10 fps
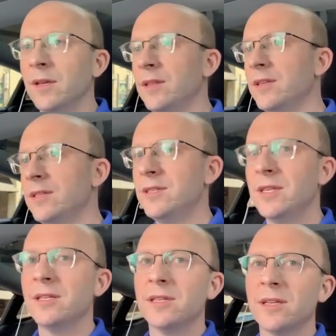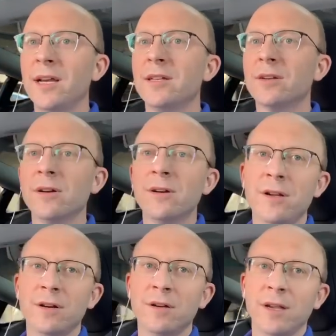Okay, this is the tight turn
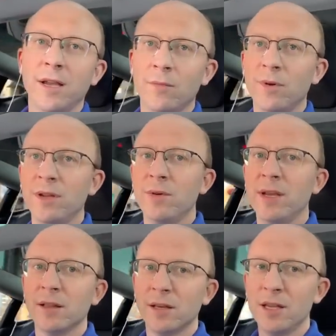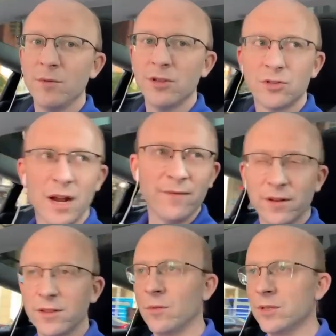here, and we, we got lucky with the
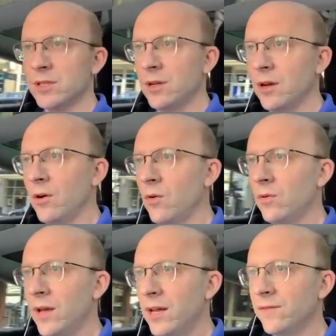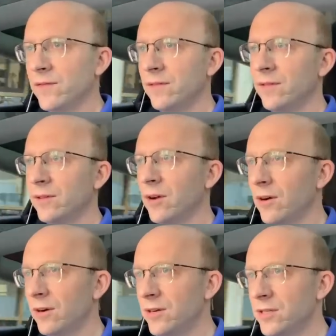traffic. There wasn't a whole lot of
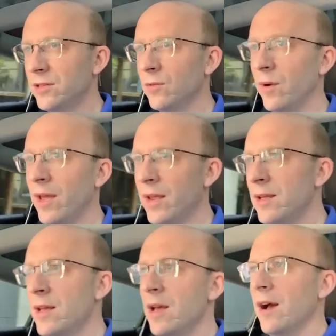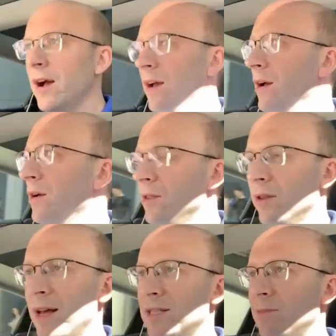cars in the way. I
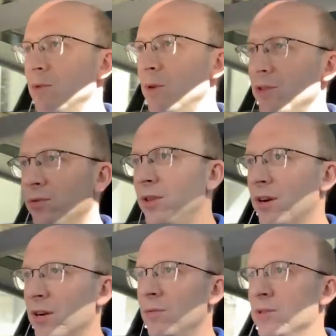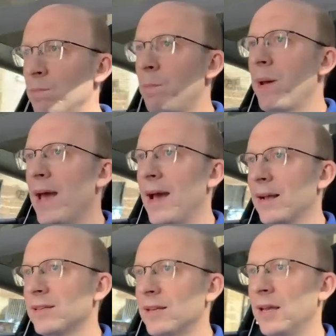the last time I went through there, it was
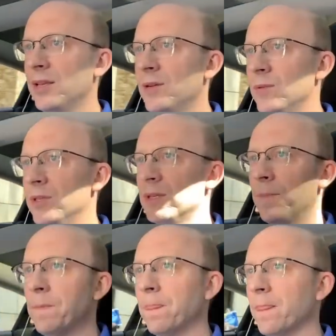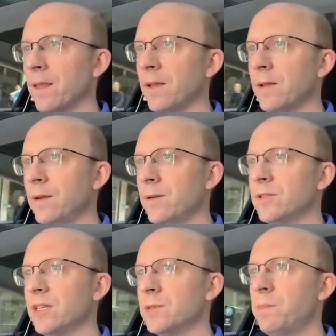packed. I think it was you
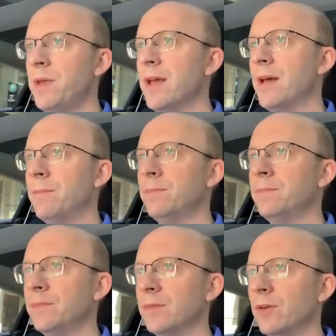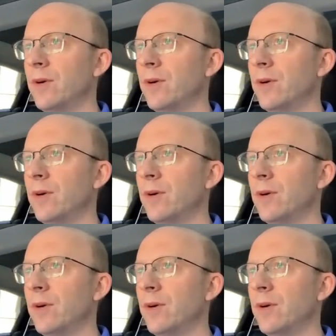know, 6 p.m.